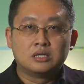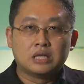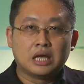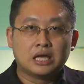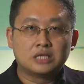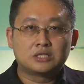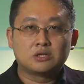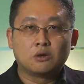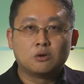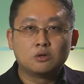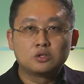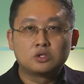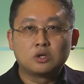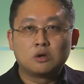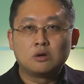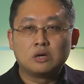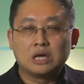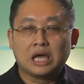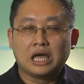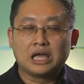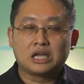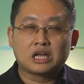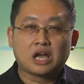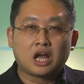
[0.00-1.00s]
There's
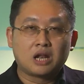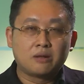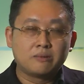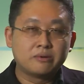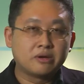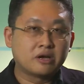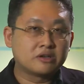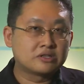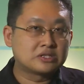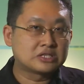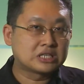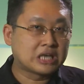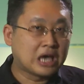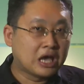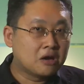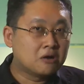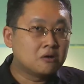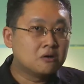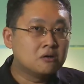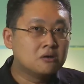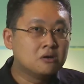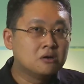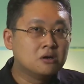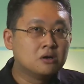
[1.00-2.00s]
also economy of
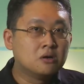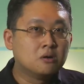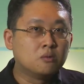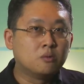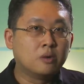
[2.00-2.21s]
scale,